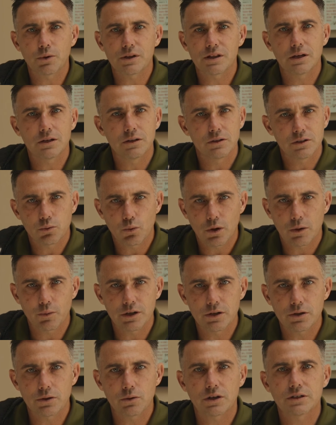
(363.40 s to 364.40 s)
with it. It's where
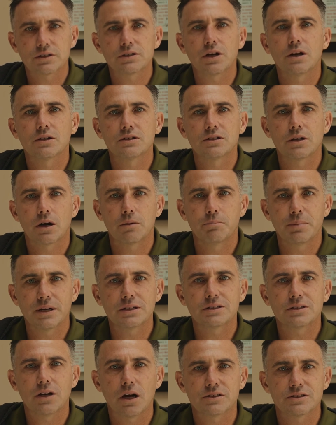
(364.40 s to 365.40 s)
we do our
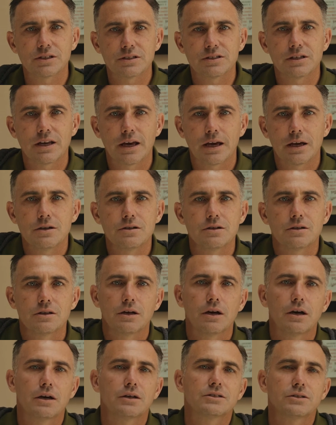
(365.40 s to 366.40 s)
big salsa stage.
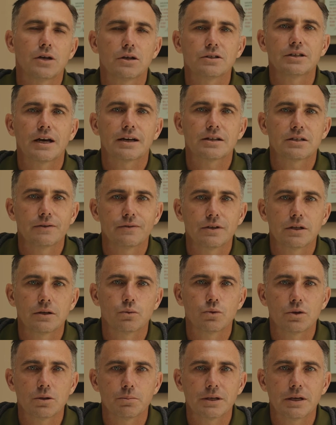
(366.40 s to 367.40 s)
The salsa activity
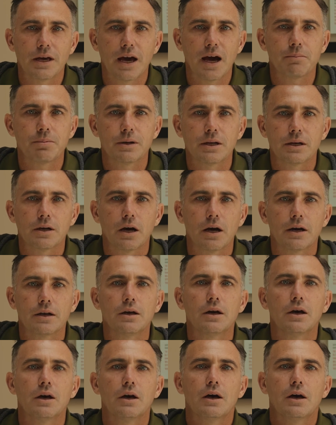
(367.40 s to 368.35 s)
will be happening on